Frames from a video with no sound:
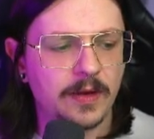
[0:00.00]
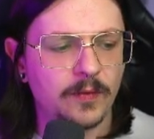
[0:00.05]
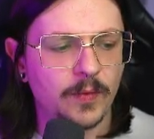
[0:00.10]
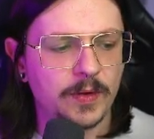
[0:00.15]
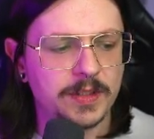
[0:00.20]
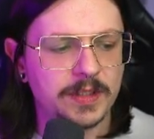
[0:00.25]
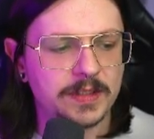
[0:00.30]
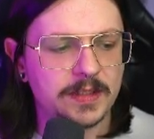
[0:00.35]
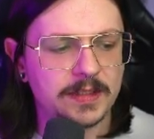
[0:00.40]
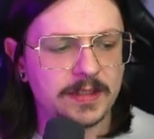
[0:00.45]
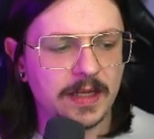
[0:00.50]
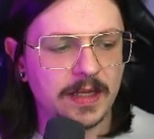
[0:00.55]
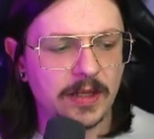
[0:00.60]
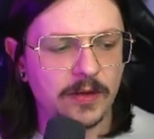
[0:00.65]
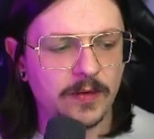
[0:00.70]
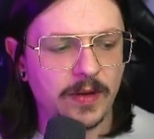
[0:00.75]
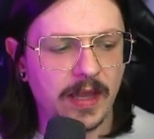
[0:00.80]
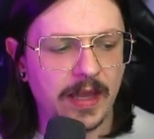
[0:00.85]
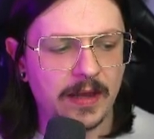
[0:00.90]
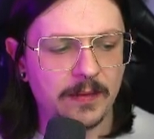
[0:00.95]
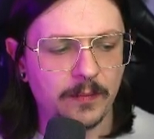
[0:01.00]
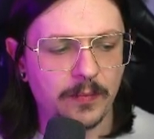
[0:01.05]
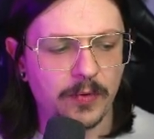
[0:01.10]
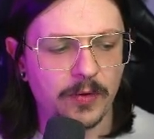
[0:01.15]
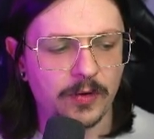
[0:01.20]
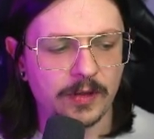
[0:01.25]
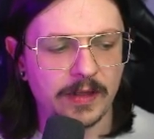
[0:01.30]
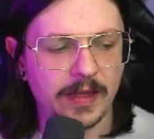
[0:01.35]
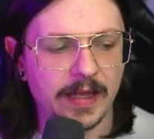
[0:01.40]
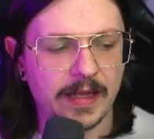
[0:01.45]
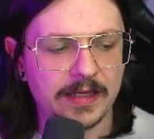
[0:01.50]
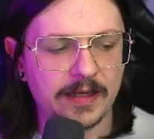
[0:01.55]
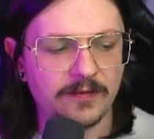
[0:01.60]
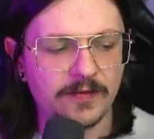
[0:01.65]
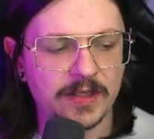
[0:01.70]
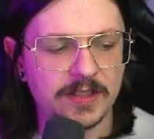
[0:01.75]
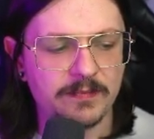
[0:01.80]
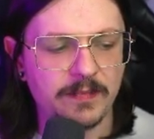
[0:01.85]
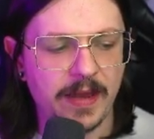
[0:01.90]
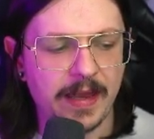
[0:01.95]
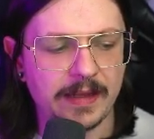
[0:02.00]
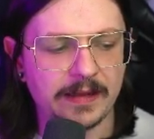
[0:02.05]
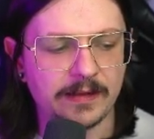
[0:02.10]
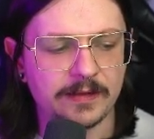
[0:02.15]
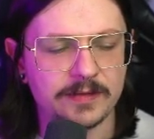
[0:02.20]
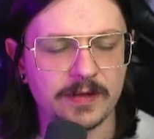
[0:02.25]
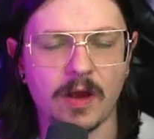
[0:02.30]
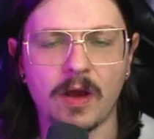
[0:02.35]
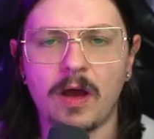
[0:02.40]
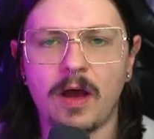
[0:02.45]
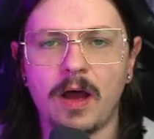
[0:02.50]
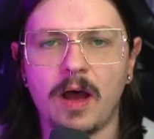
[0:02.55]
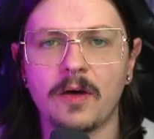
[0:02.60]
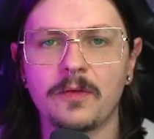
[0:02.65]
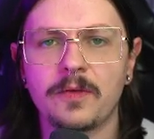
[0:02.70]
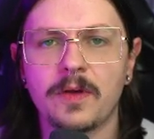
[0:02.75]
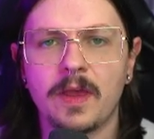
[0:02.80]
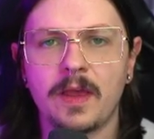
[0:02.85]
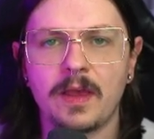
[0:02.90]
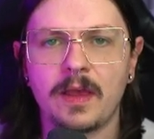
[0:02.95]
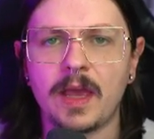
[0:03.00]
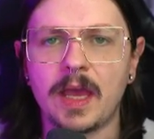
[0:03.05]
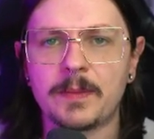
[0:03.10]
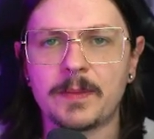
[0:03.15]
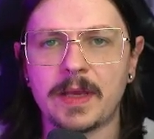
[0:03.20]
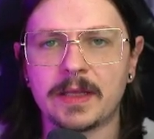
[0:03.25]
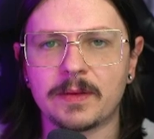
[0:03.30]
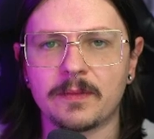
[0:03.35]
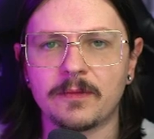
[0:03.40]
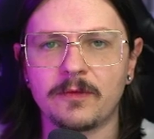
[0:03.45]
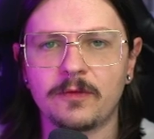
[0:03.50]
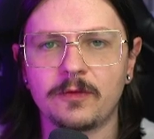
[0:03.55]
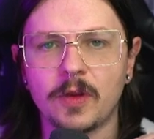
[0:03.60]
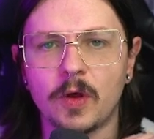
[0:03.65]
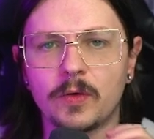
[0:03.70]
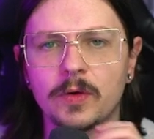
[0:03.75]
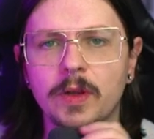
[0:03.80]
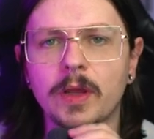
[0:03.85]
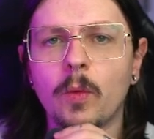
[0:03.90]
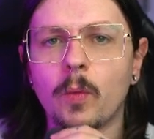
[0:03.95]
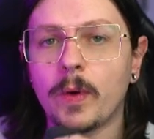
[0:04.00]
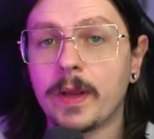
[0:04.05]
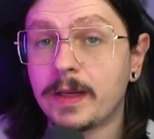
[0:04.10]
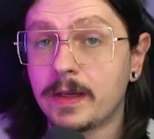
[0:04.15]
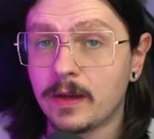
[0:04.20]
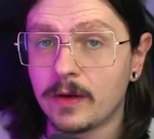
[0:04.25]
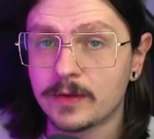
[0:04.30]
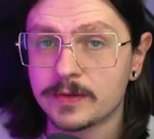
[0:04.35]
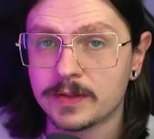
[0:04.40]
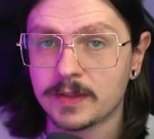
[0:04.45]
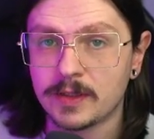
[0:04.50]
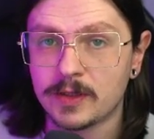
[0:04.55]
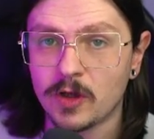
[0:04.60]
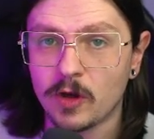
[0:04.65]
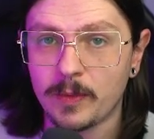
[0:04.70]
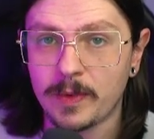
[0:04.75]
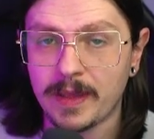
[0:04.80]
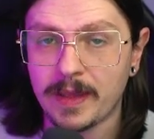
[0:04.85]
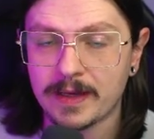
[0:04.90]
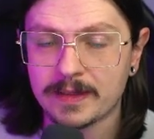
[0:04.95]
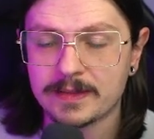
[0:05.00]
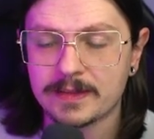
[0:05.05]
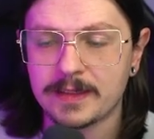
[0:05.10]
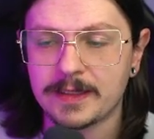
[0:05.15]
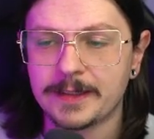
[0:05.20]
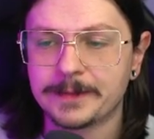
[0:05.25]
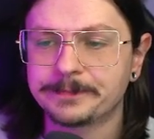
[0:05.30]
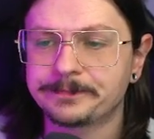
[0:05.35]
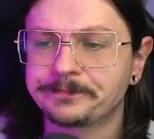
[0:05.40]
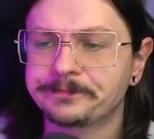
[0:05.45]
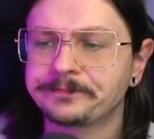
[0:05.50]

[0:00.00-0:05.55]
which is to say you can't pull any of these panels off and make them floating windows in Adobe XD.